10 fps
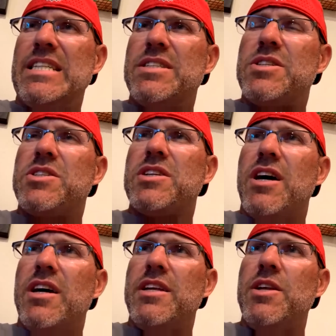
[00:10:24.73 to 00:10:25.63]

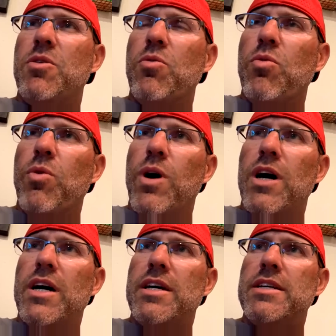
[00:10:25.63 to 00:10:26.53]
son
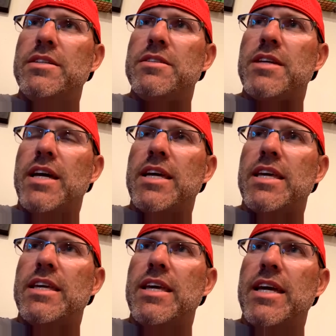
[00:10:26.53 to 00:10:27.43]
was,
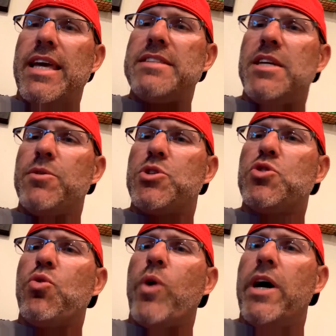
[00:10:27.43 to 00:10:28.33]
I guess he was
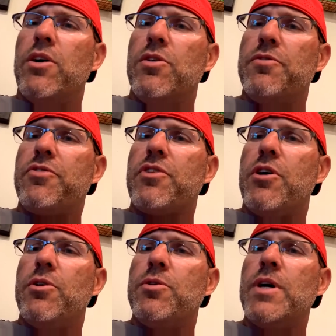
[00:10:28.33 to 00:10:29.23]
12,
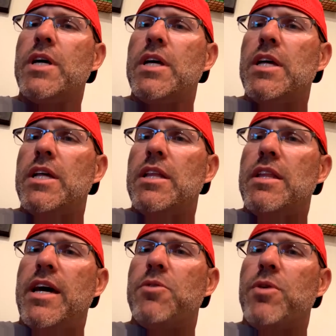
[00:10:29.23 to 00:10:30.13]
so
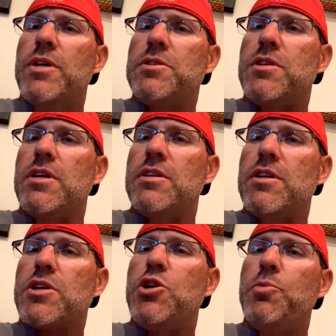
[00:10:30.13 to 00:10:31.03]
that was
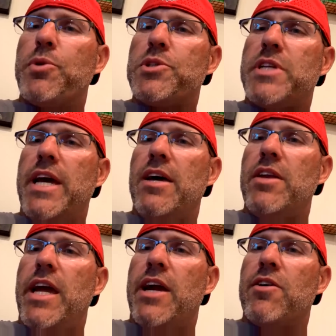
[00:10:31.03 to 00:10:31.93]
the
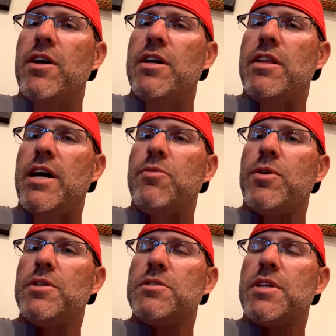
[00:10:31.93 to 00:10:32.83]
Cooperstown era. That
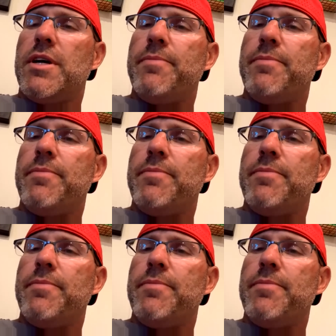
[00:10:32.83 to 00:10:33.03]
was